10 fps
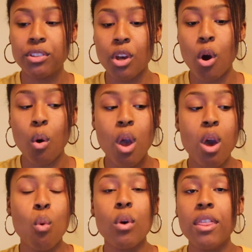So
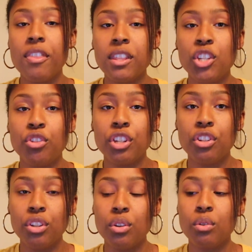one thing that you
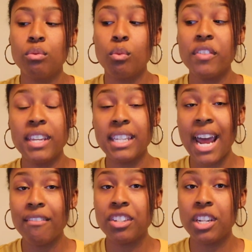can do, one thing that
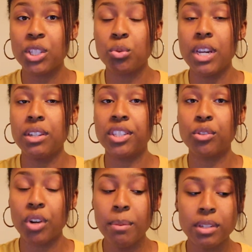I've done is create a
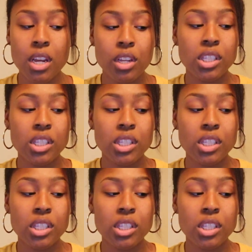script.